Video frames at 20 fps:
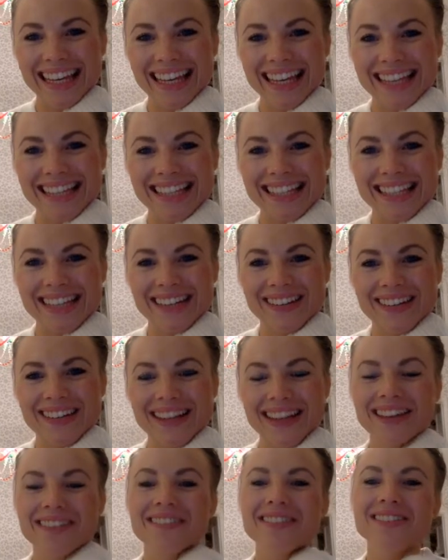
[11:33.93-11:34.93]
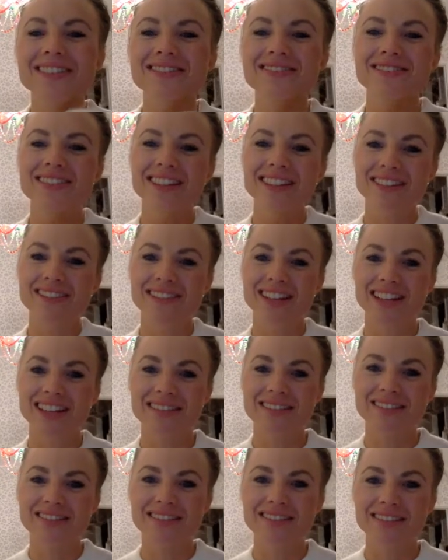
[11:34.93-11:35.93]
So it was really, really
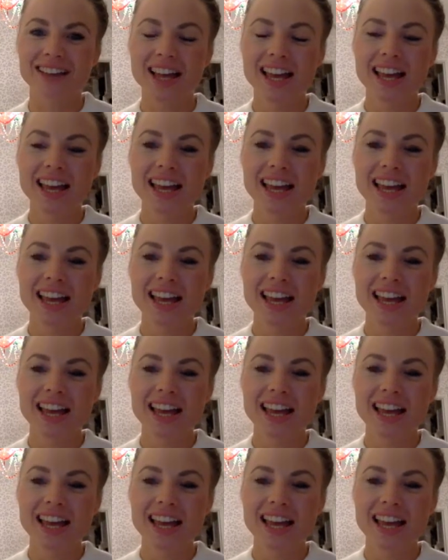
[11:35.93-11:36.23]
cool.